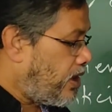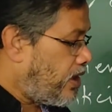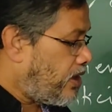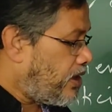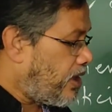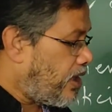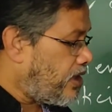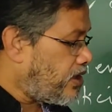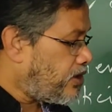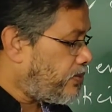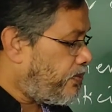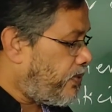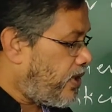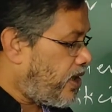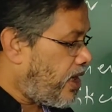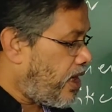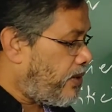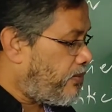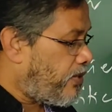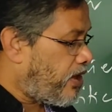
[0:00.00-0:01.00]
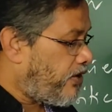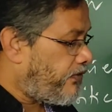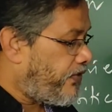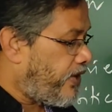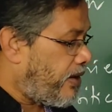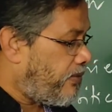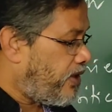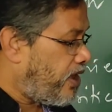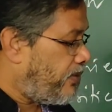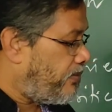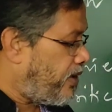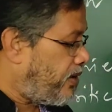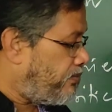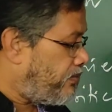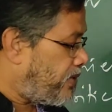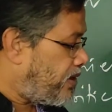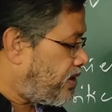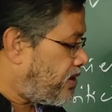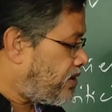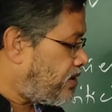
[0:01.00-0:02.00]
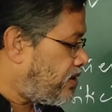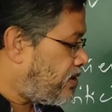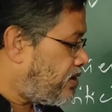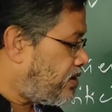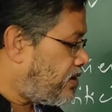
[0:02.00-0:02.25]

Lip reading: Transfer among family members,